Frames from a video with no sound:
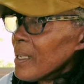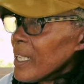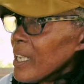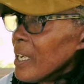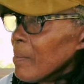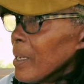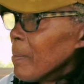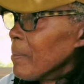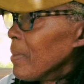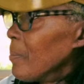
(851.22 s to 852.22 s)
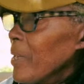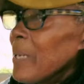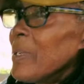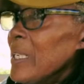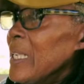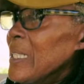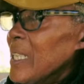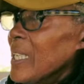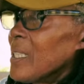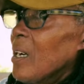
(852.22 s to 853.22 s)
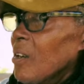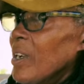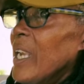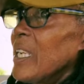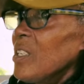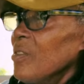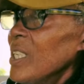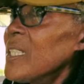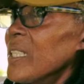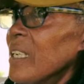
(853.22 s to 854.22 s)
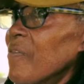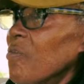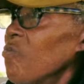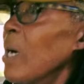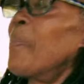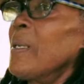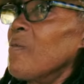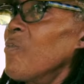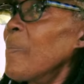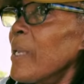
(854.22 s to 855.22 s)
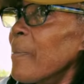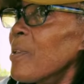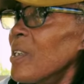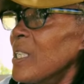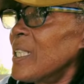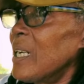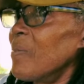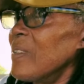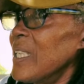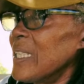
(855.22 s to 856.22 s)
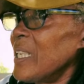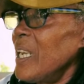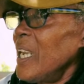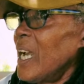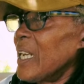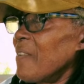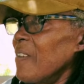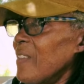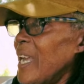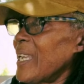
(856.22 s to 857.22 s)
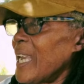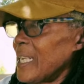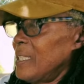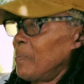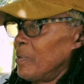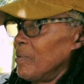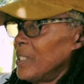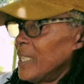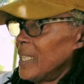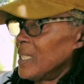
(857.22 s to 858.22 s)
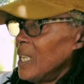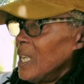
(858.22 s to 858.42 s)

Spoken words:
you know, my babe needs this. Okay, you need to rub him or her down with this. And I think that catapulted